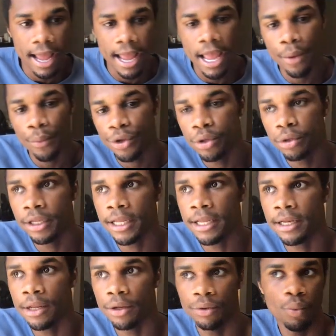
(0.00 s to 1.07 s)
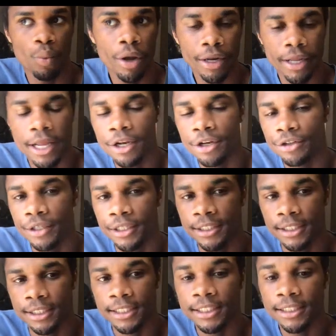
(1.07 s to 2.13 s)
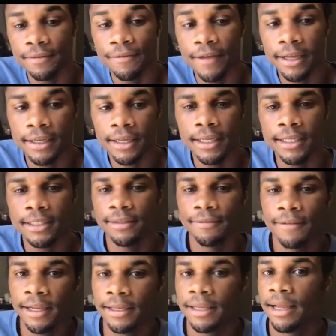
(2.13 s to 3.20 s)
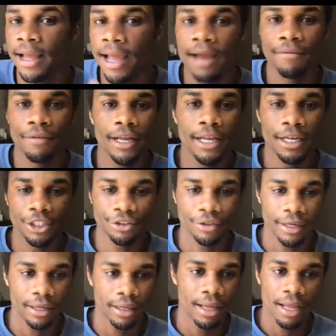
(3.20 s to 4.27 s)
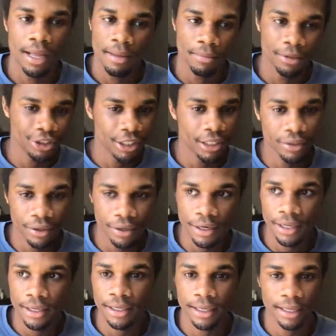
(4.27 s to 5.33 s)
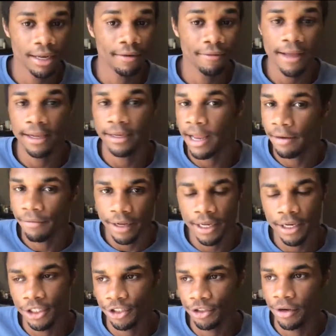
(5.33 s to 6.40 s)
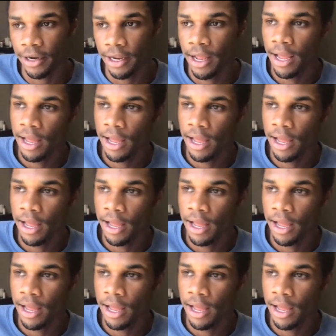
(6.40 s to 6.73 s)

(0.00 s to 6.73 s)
And when you look at what industries is this affecting, it's affecting every industry. Machine learning can affect every industry.